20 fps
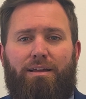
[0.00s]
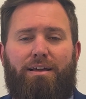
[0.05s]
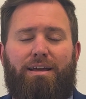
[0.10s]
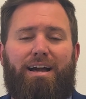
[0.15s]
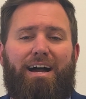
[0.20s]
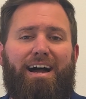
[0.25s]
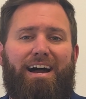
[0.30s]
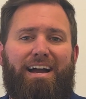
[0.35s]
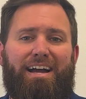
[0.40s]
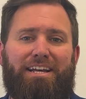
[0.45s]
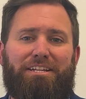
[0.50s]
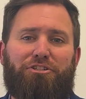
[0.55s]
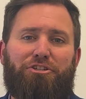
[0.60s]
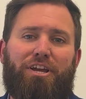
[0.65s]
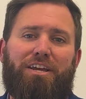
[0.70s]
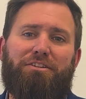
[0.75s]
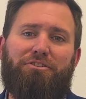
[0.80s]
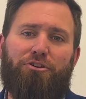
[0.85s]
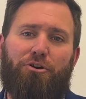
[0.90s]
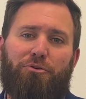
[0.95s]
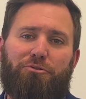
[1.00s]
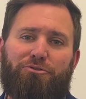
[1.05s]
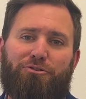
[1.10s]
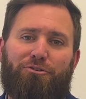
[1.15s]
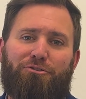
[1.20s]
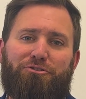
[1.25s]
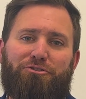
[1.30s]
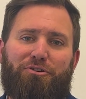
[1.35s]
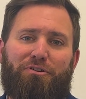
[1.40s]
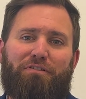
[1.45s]
Hi, Jake Dozer,
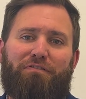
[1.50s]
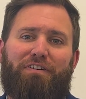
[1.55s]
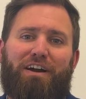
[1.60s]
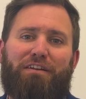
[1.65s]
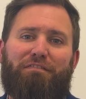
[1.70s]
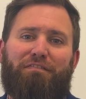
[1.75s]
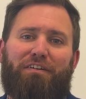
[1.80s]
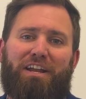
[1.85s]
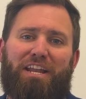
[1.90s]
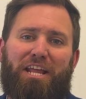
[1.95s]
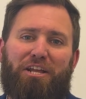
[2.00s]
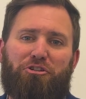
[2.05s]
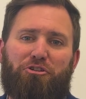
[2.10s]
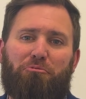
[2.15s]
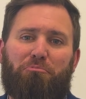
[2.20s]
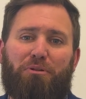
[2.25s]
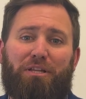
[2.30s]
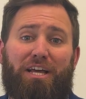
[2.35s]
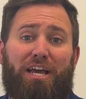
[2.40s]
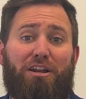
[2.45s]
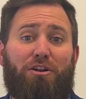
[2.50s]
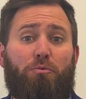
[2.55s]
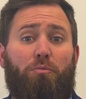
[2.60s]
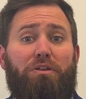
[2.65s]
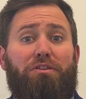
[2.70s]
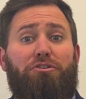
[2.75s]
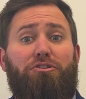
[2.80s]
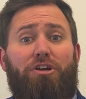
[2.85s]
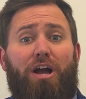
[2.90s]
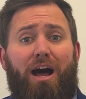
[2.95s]
Certified Financial Planner
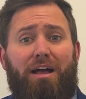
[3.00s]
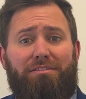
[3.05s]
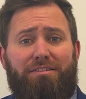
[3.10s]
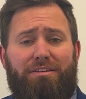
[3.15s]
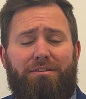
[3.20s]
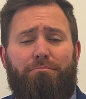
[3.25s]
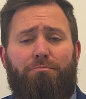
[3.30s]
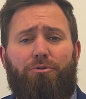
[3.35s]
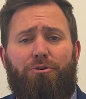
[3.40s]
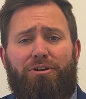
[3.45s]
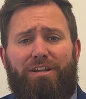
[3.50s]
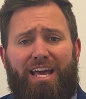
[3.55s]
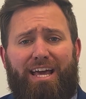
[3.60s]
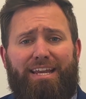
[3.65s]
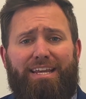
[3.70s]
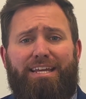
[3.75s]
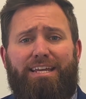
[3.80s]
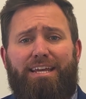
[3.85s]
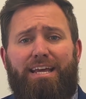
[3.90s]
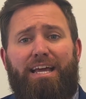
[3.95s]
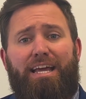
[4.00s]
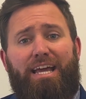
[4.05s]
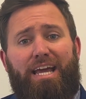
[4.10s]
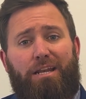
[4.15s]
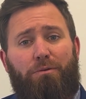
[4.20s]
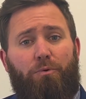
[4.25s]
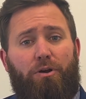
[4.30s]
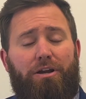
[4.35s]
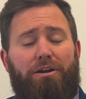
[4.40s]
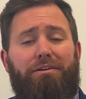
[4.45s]
with Johnson Brunetti, and
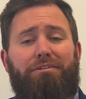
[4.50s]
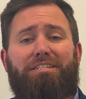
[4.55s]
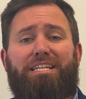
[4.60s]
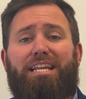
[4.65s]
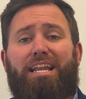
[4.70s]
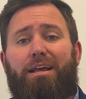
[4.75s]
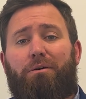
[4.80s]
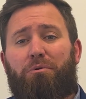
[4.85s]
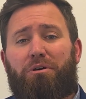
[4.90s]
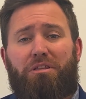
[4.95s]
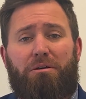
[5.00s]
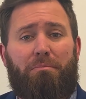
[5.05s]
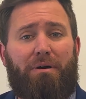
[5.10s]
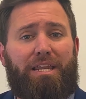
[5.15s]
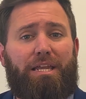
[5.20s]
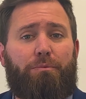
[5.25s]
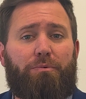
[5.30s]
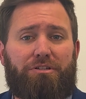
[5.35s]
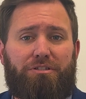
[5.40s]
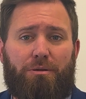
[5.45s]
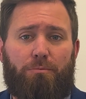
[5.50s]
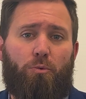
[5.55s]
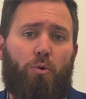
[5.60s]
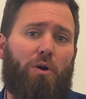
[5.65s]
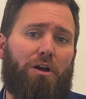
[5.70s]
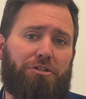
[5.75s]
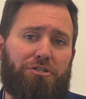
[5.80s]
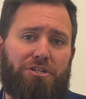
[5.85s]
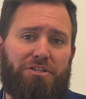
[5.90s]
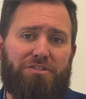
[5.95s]
we're here today with the Money Wisdom
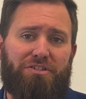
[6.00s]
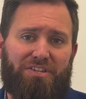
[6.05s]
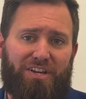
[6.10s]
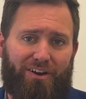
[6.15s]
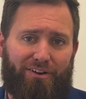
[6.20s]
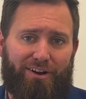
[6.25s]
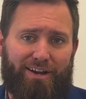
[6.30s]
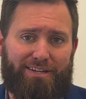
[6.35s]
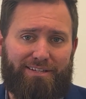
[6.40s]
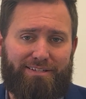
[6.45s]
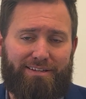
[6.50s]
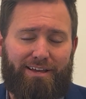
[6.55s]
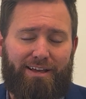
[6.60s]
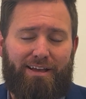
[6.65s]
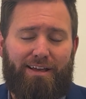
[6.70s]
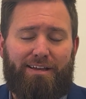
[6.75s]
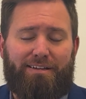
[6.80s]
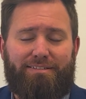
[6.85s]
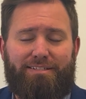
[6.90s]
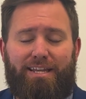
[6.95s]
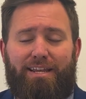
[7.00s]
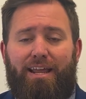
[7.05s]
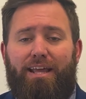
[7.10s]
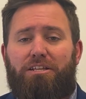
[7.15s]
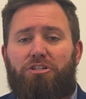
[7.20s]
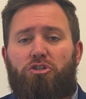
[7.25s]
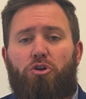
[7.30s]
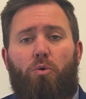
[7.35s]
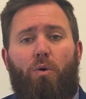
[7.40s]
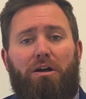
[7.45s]
Question Series.
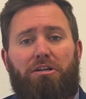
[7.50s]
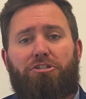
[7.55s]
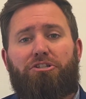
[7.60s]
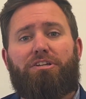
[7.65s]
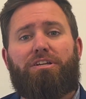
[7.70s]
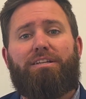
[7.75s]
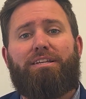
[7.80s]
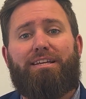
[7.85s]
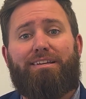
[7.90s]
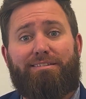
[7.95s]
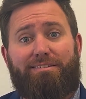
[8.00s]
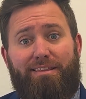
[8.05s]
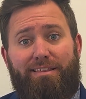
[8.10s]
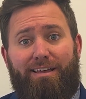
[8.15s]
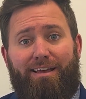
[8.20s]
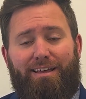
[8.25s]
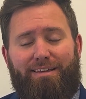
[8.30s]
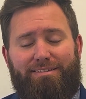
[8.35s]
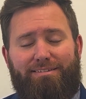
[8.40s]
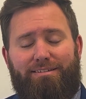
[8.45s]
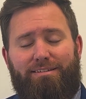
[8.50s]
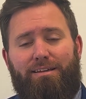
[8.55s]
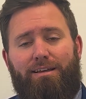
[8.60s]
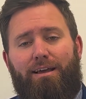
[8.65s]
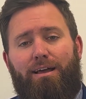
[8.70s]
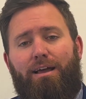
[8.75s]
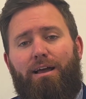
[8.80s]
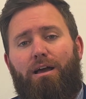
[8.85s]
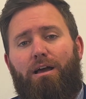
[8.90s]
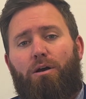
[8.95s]
Today's question is this:
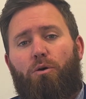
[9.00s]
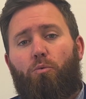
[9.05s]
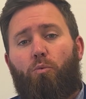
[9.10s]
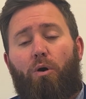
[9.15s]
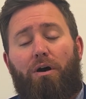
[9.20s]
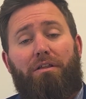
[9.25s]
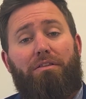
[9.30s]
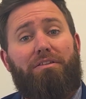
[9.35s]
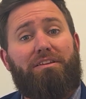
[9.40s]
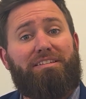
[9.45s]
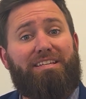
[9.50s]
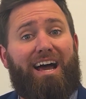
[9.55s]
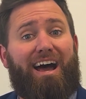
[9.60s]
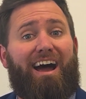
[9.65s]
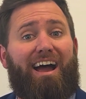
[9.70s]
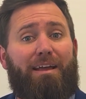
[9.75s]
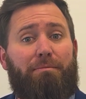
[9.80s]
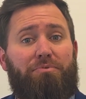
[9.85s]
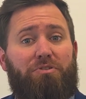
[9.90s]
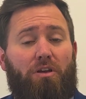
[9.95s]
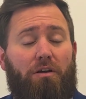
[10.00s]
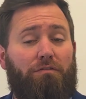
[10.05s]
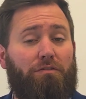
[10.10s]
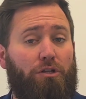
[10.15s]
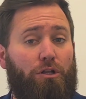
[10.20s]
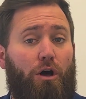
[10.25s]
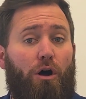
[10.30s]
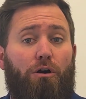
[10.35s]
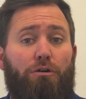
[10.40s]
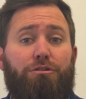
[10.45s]
what are the types of
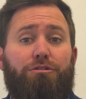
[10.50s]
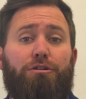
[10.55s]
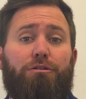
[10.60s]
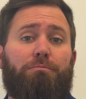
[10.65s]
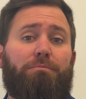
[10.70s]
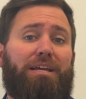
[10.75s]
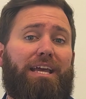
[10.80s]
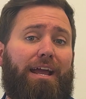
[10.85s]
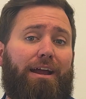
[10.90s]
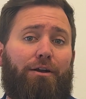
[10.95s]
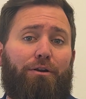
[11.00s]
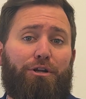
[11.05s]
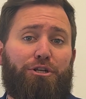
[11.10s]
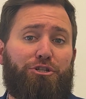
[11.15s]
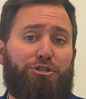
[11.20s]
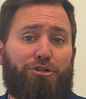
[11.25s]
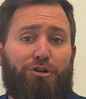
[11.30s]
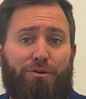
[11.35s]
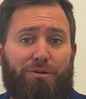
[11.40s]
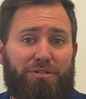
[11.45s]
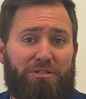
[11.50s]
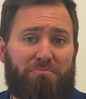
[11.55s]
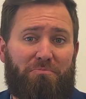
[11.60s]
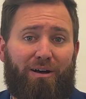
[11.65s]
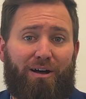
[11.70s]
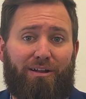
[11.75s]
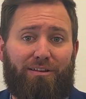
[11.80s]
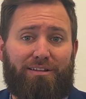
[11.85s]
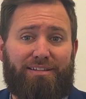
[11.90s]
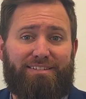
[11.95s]
long-term care insurance
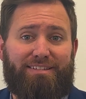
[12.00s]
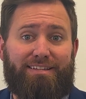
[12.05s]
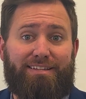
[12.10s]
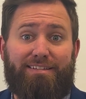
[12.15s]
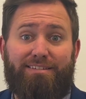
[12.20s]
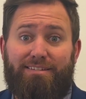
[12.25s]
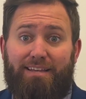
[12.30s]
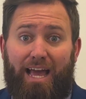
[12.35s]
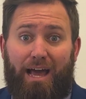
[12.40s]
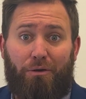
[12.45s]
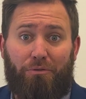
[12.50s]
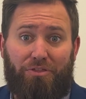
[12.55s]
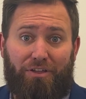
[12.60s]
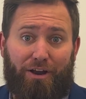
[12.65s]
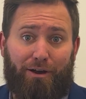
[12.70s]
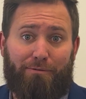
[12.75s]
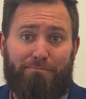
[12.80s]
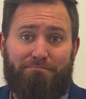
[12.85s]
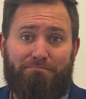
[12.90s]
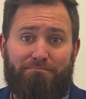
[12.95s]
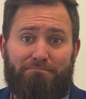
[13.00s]
policies out there?